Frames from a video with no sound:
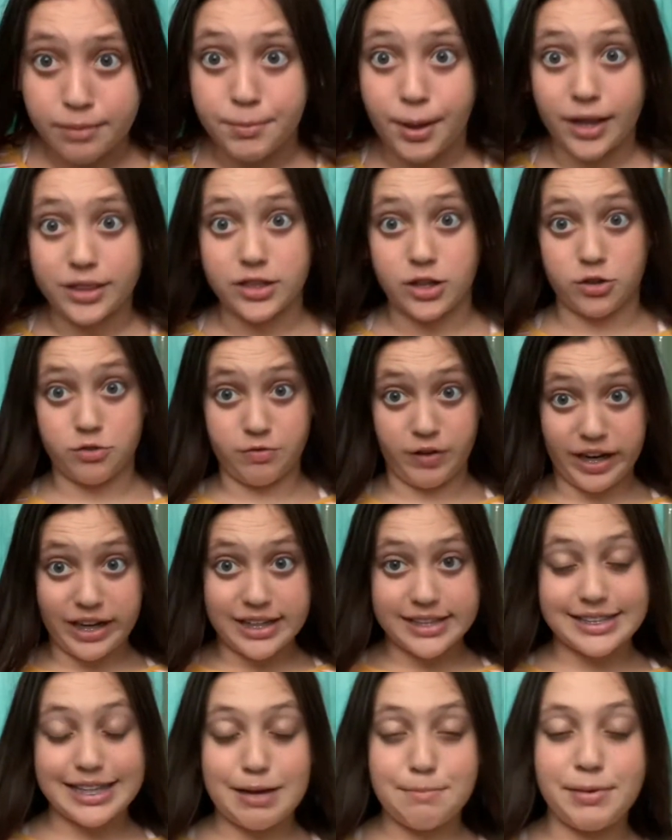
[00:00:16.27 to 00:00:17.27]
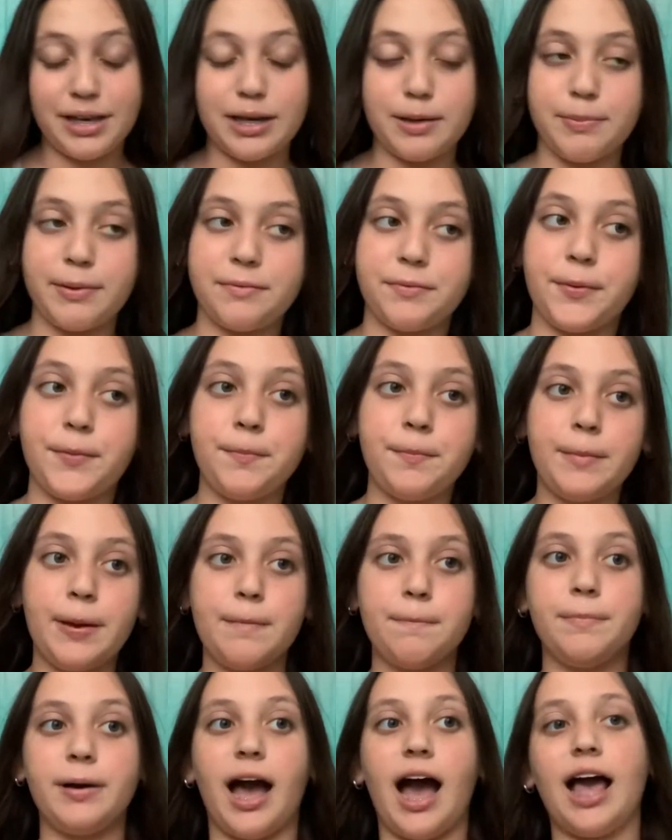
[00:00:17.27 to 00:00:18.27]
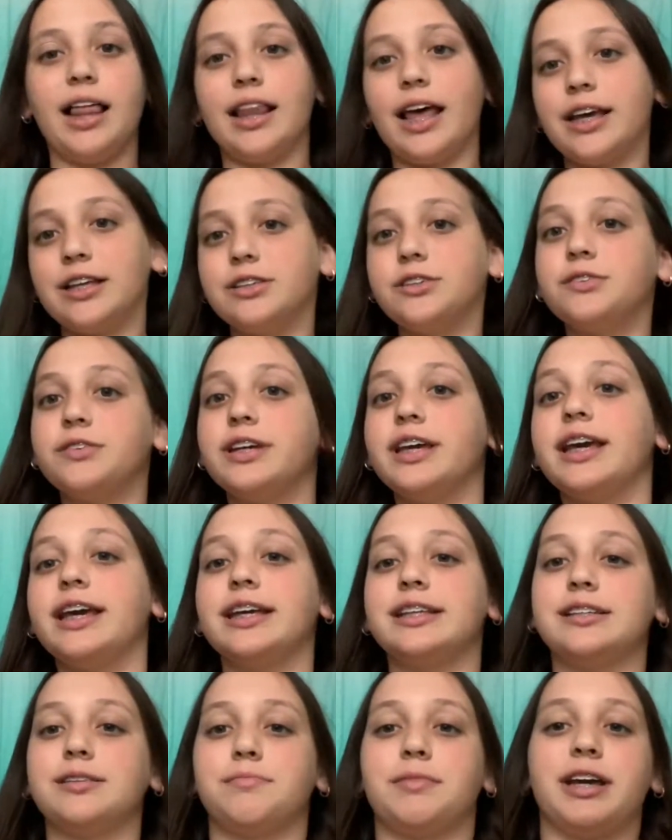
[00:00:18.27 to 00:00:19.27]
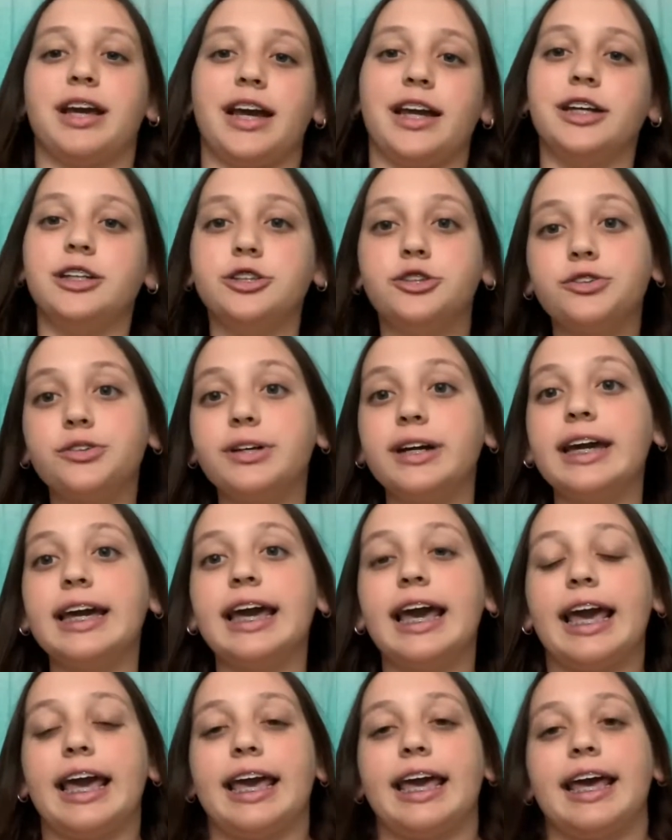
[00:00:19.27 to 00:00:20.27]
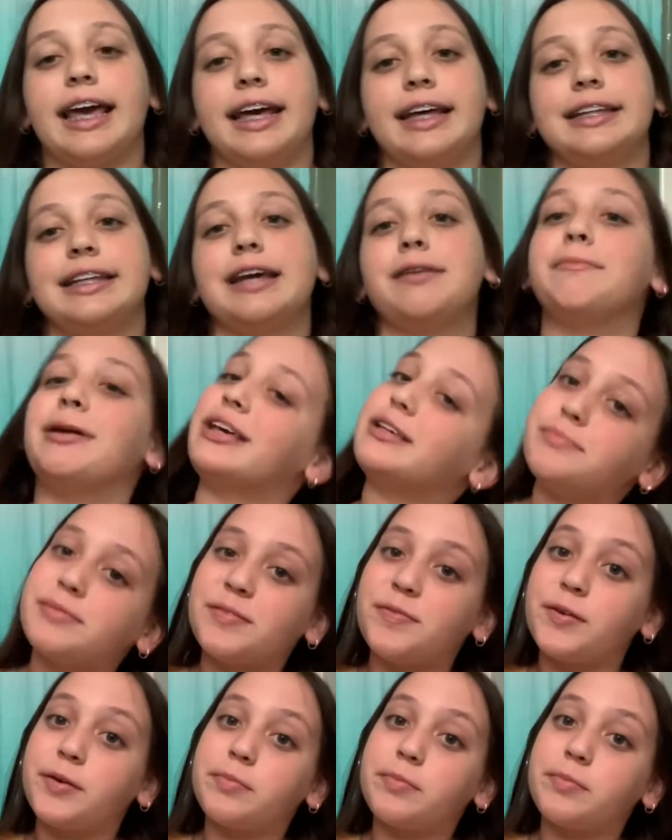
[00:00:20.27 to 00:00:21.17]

not the greatest at makeup ever, but I like doing it, it's something I enjoy, and it makes me feel